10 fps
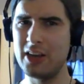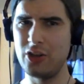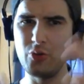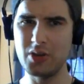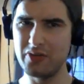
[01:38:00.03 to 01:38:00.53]

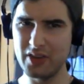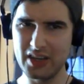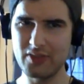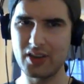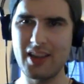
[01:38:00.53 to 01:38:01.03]
You can
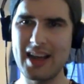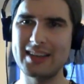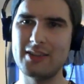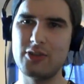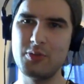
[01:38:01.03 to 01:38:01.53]
forgive a lot
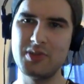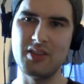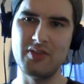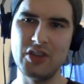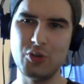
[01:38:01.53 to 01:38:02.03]
in terms of
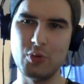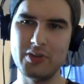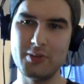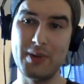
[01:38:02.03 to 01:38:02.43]
the visuals,